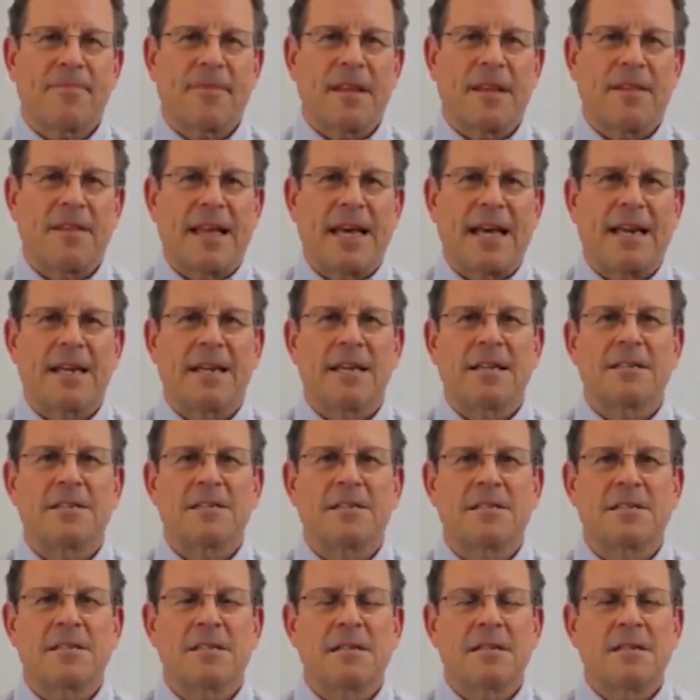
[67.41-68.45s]
And that
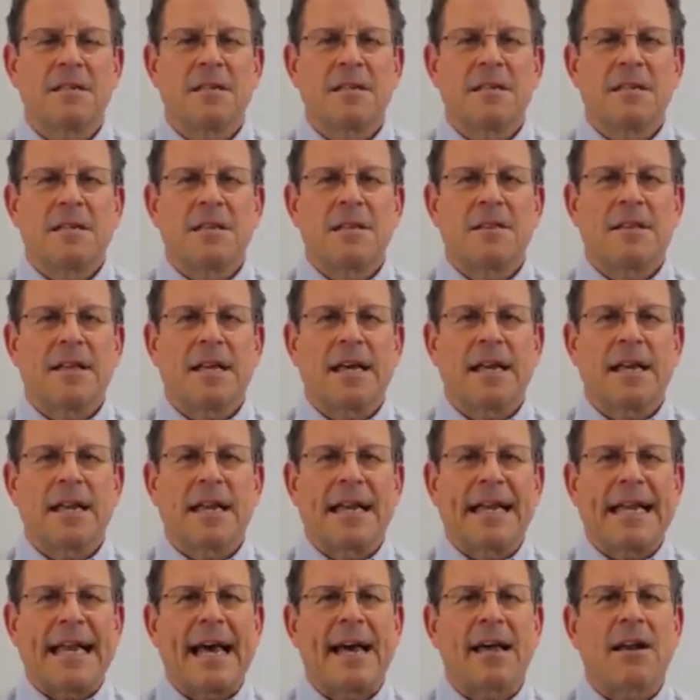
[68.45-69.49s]
is that
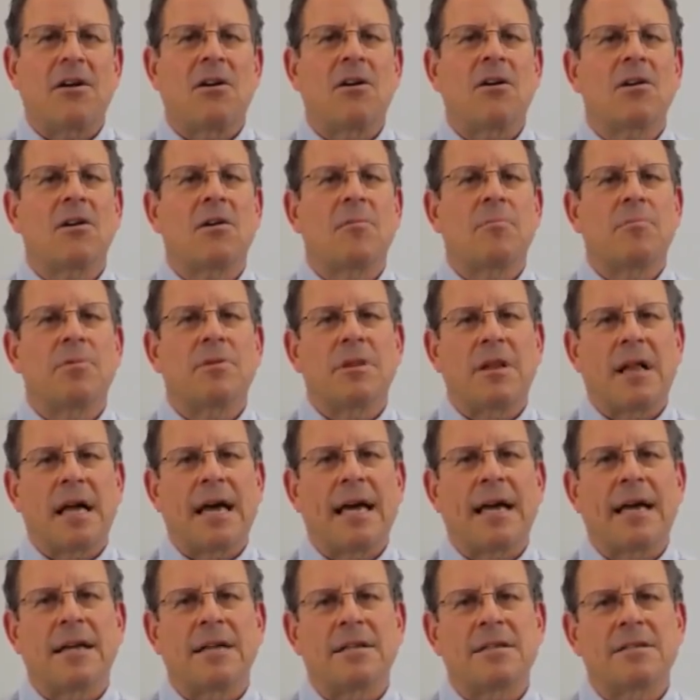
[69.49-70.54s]
not all
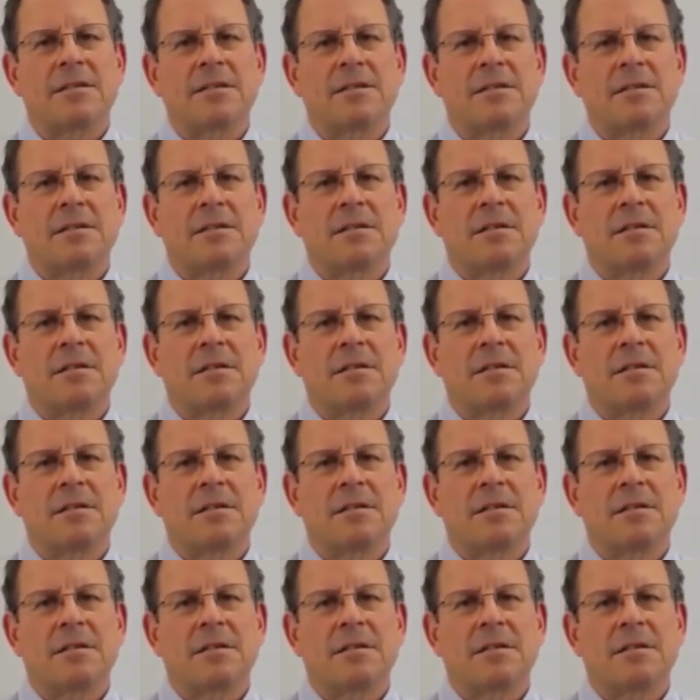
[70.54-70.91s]
compliant